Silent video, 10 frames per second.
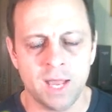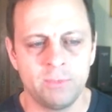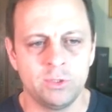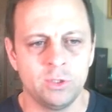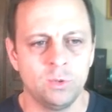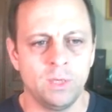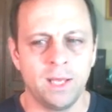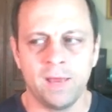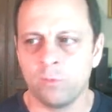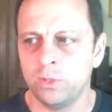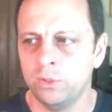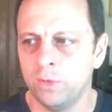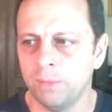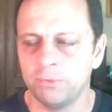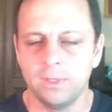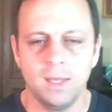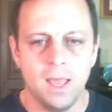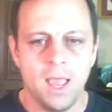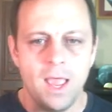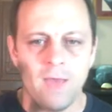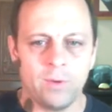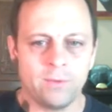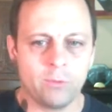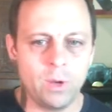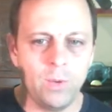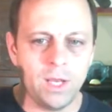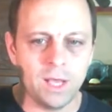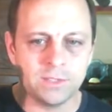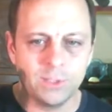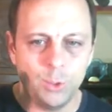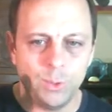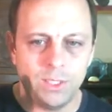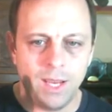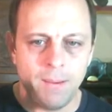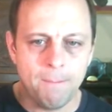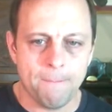to everyone who helped. Everyone have a great week. I'll see you in game.